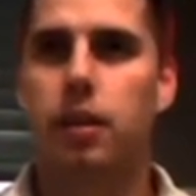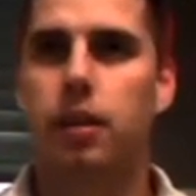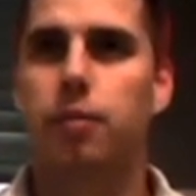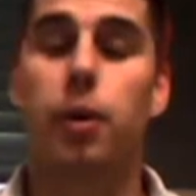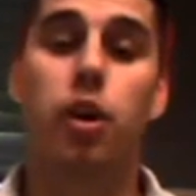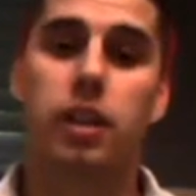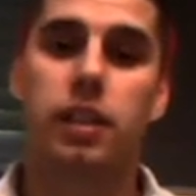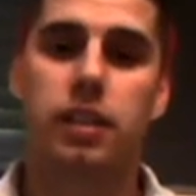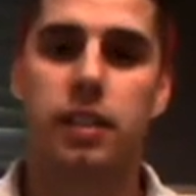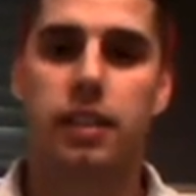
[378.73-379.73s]
of
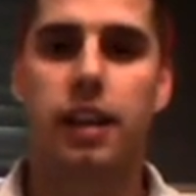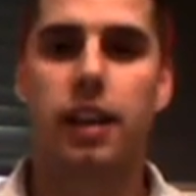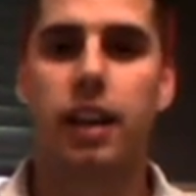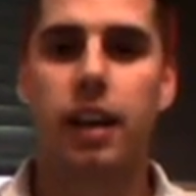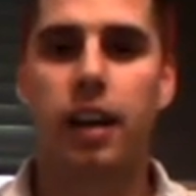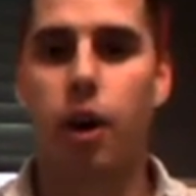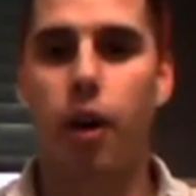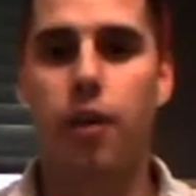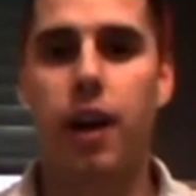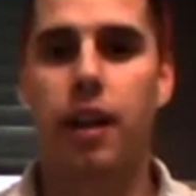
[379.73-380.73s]
burglars that are
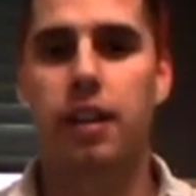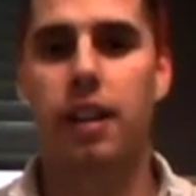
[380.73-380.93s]
going around to